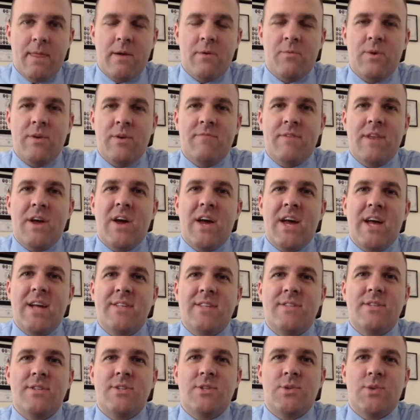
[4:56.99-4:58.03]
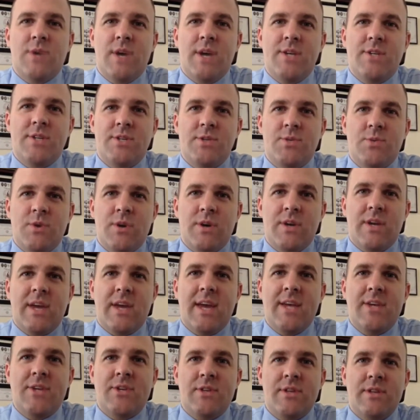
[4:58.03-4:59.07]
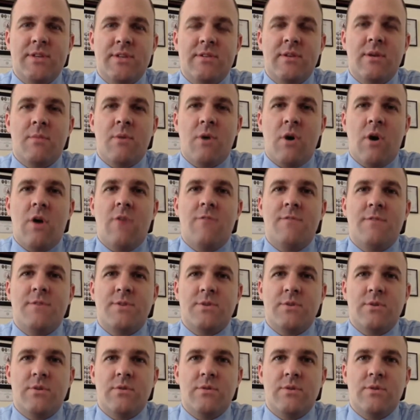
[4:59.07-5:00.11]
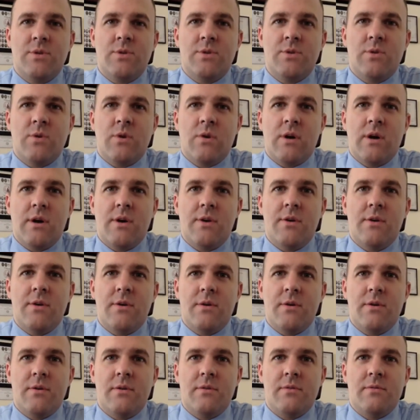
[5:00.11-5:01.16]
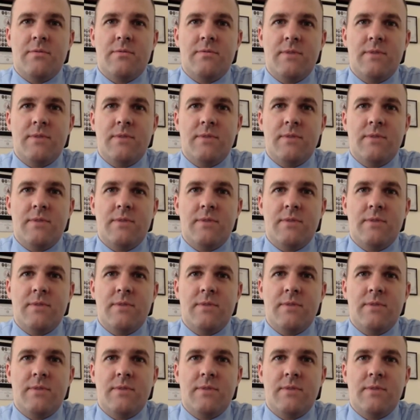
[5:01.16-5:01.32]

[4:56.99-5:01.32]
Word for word: we've now had situations where occasionally some officers who are under,